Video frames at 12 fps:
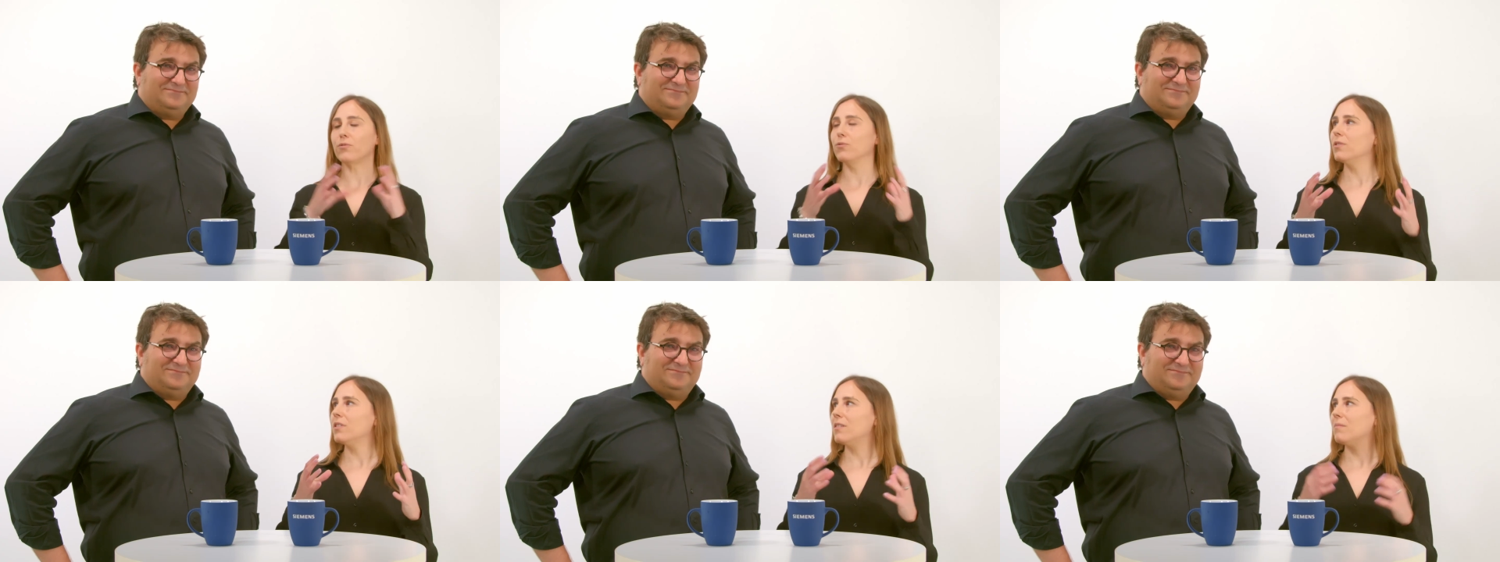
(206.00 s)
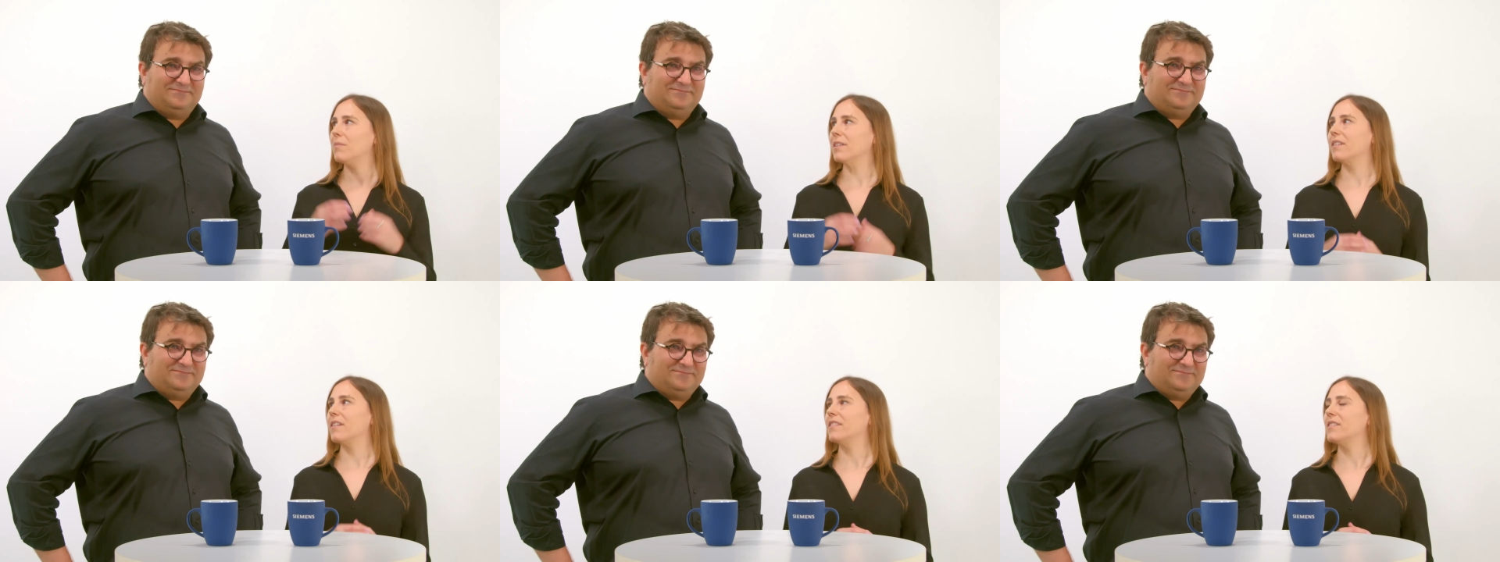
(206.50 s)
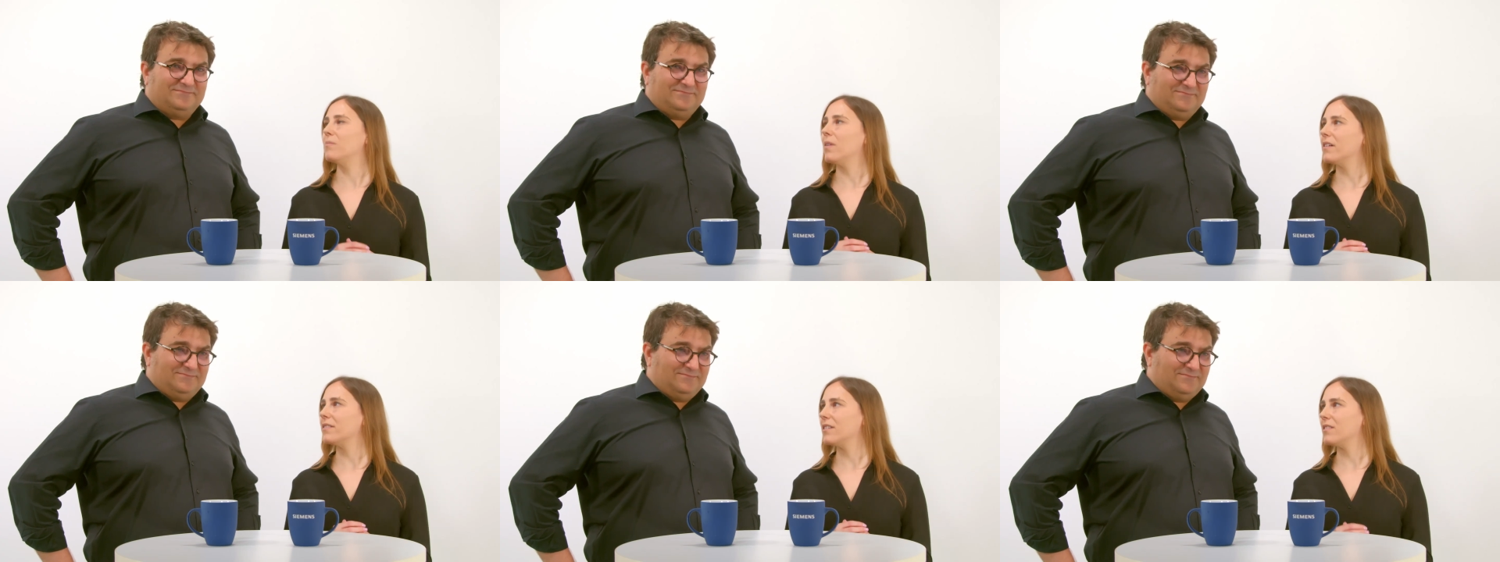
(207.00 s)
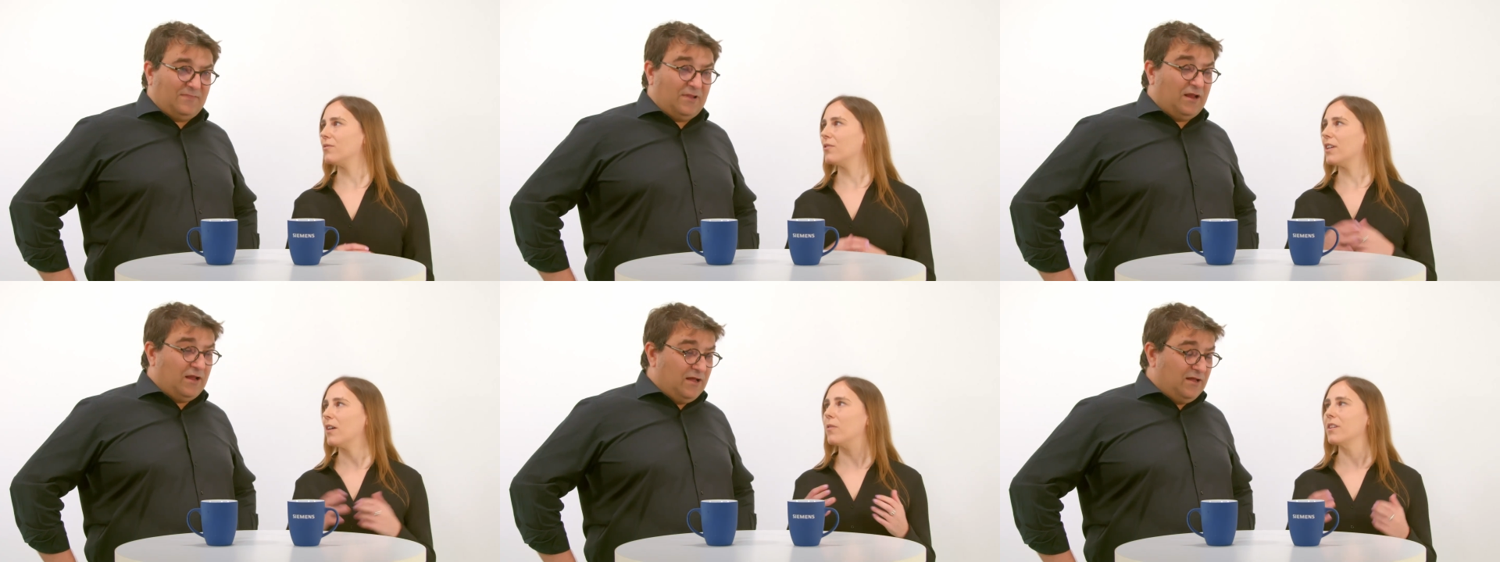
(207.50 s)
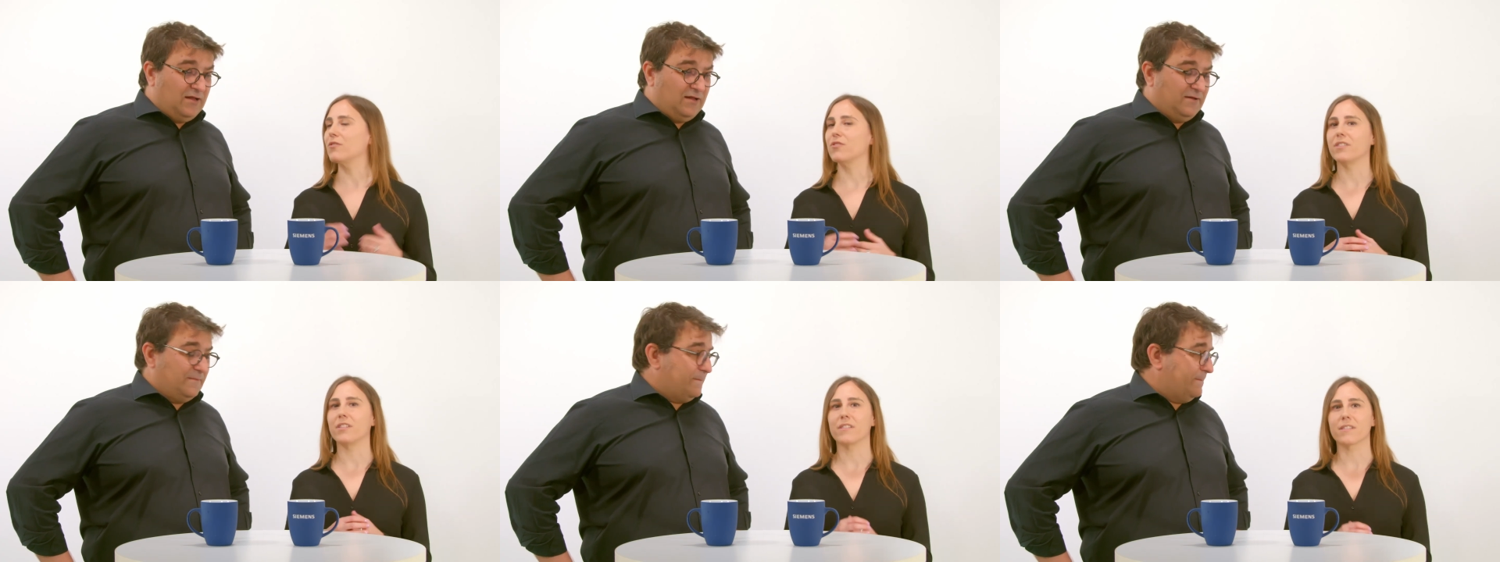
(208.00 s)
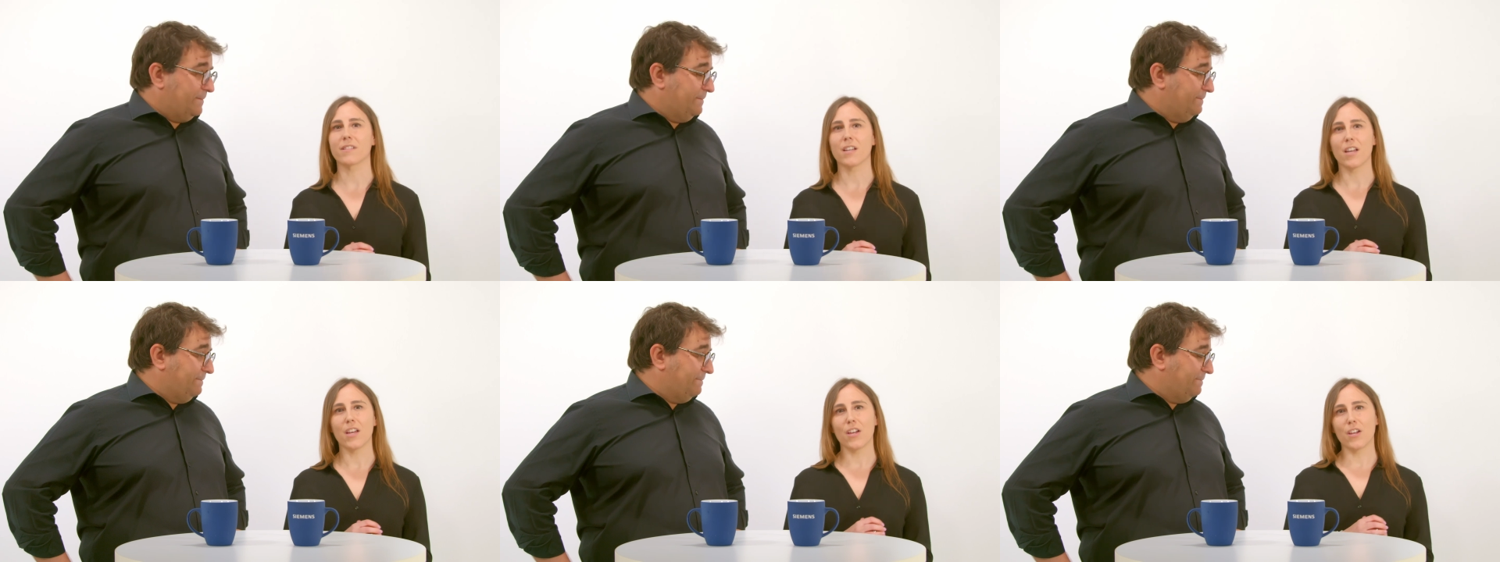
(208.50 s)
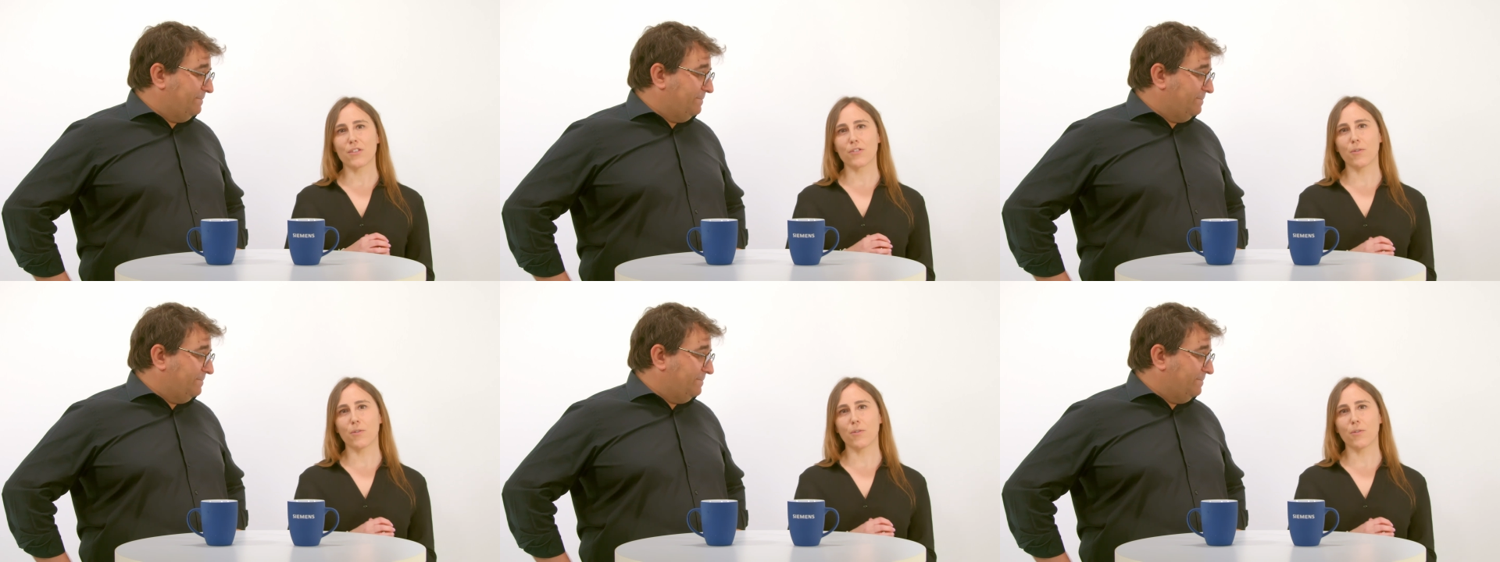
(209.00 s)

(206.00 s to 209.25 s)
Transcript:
Speaker 1: a tool, but a creative partner for our engineers. Yeah. Mm.